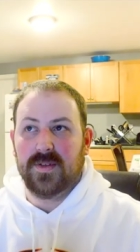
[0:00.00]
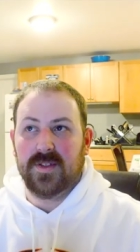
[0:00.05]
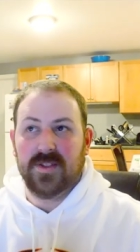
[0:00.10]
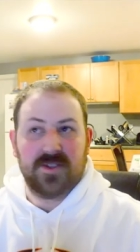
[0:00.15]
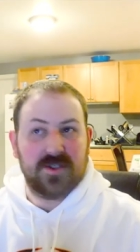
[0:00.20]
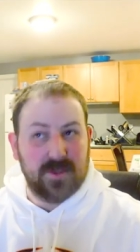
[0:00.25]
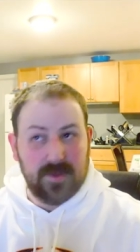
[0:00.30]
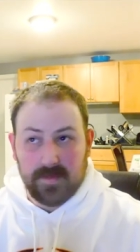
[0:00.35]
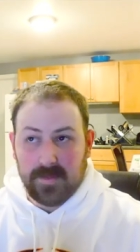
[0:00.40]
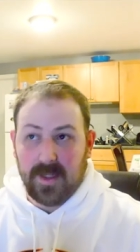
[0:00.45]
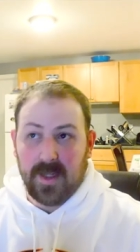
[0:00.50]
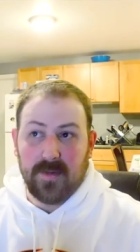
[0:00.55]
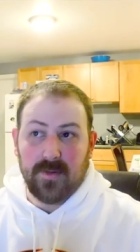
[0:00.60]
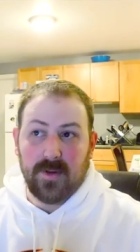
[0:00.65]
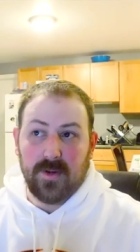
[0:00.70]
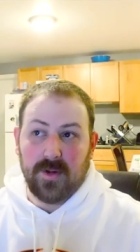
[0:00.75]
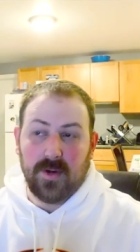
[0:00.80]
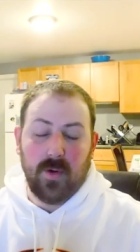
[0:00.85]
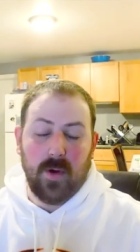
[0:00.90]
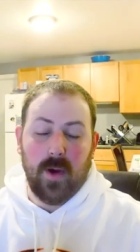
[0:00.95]
The
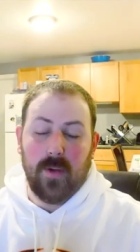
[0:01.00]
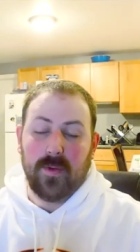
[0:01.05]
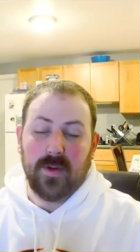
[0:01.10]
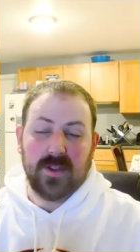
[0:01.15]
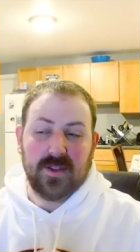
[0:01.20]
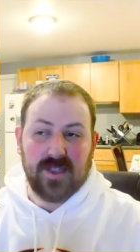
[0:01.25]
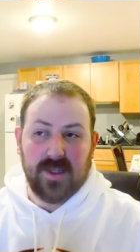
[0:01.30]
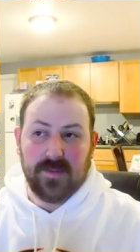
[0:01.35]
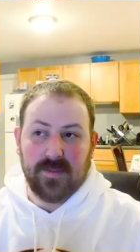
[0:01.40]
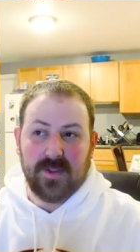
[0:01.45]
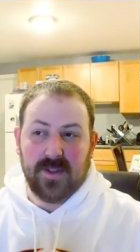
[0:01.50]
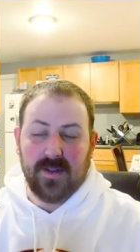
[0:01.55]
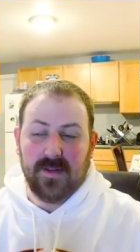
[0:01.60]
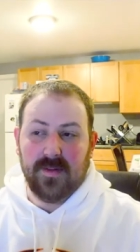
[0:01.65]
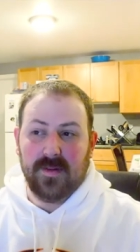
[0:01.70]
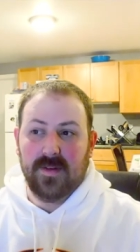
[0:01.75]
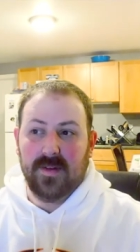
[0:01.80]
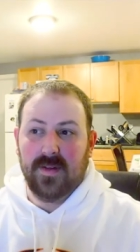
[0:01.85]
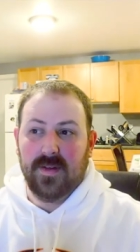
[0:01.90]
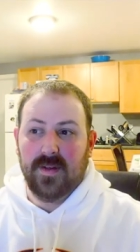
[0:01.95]
Slipknot logo, I would attempt it.
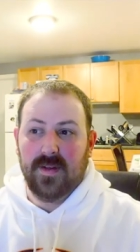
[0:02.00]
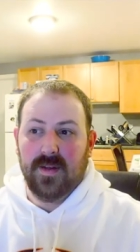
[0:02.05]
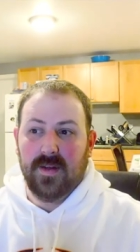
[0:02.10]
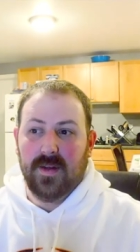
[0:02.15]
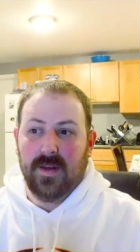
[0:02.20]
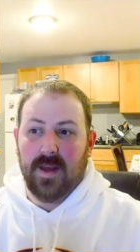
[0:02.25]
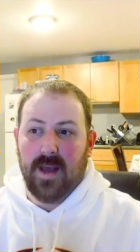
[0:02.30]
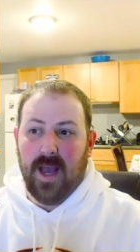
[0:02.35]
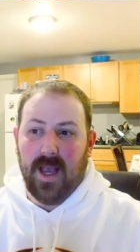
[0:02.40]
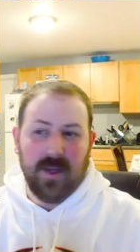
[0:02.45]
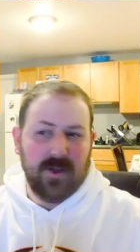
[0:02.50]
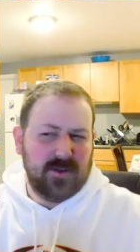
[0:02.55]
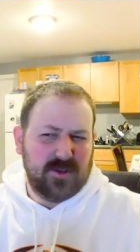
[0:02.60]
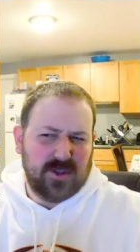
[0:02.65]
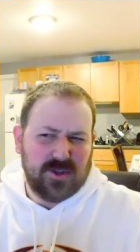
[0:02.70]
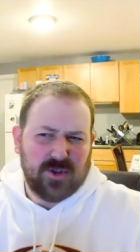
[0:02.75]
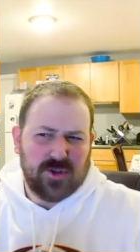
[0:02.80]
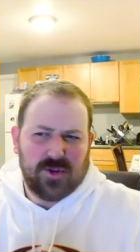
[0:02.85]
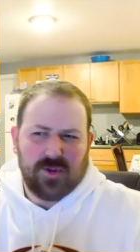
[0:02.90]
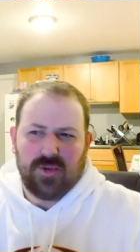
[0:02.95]
I
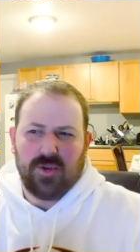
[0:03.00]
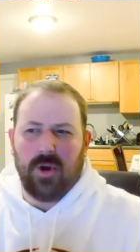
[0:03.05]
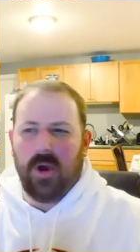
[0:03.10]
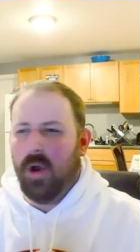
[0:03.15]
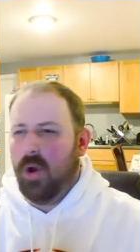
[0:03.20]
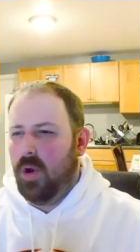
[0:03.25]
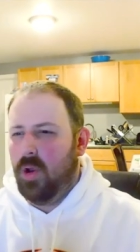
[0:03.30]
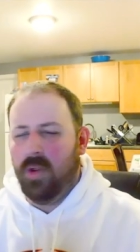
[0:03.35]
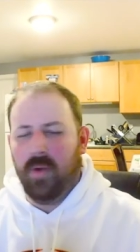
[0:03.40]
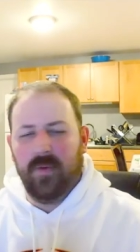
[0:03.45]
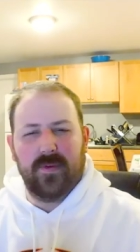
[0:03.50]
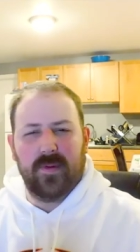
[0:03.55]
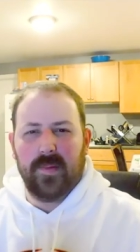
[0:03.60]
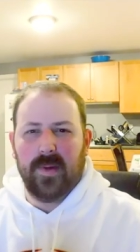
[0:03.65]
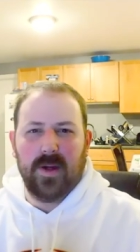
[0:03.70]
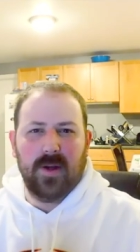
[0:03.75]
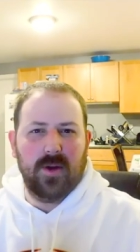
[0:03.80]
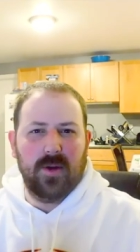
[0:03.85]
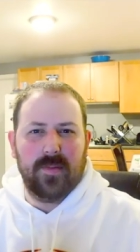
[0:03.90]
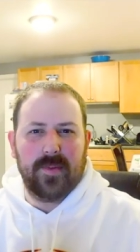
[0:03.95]
used to just draw all over
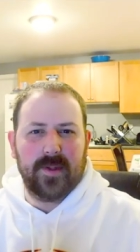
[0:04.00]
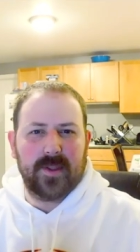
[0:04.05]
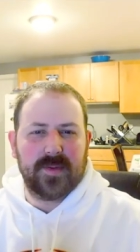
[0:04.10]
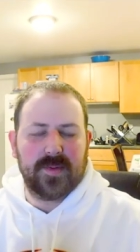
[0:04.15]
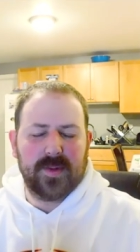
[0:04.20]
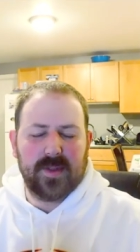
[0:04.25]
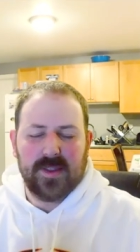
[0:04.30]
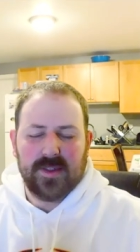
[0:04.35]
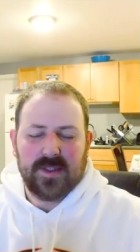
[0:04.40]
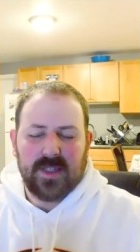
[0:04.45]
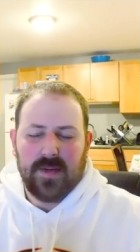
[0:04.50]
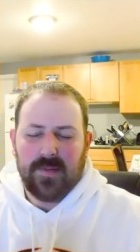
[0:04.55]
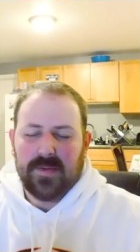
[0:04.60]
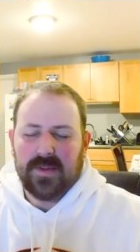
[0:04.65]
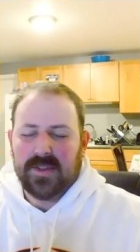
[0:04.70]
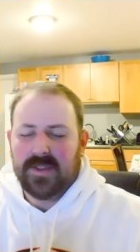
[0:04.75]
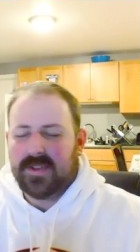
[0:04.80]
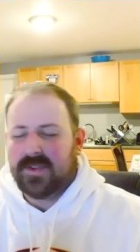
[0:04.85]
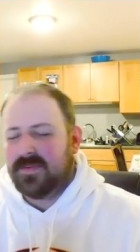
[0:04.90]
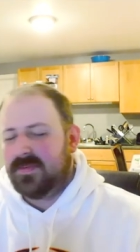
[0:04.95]
my notebooks because I
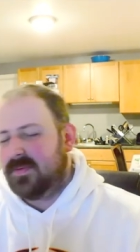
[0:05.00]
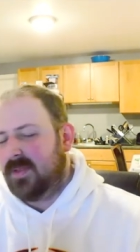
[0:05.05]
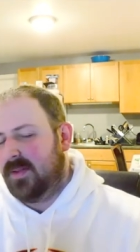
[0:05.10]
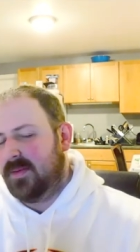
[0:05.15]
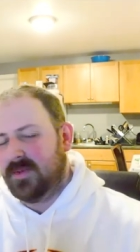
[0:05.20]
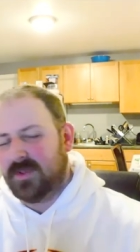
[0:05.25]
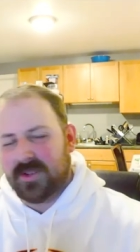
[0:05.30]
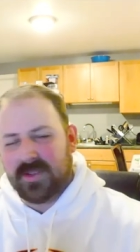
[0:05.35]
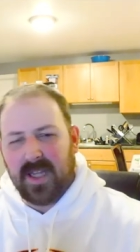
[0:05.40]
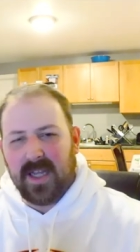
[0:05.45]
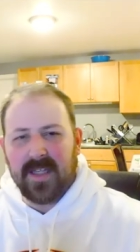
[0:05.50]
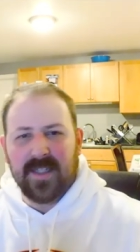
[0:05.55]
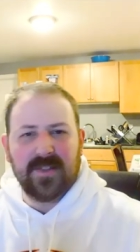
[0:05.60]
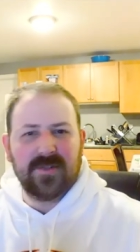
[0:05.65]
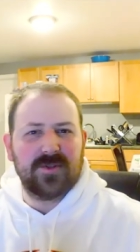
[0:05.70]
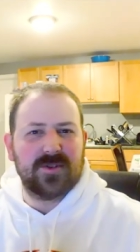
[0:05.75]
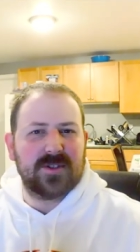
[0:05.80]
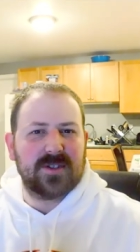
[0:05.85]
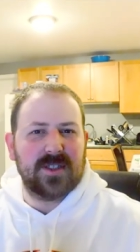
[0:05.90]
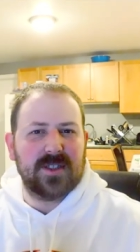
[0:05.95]
was not
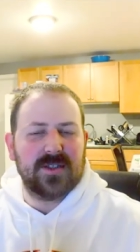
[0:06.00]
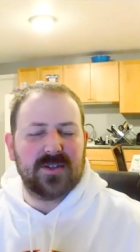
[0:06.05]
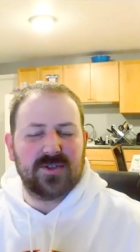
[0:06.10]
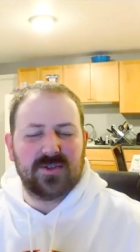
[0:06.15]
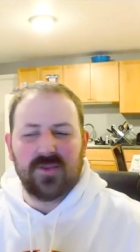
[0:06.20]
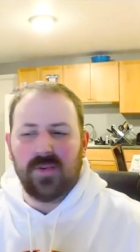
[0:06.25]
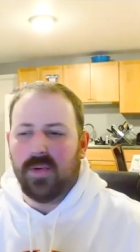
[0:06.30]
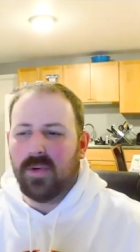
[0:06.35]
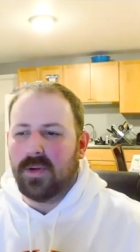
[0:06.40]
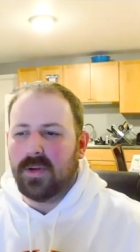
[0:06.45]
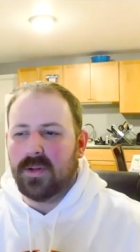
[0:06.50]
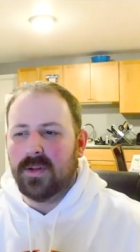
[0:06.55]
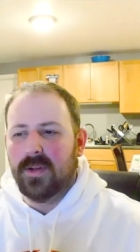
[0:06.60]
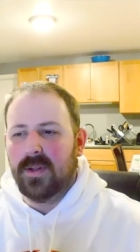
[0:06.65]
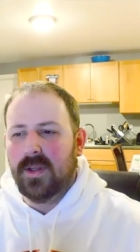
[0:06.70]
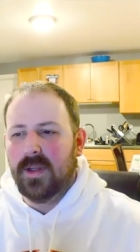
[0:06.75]
interested in school.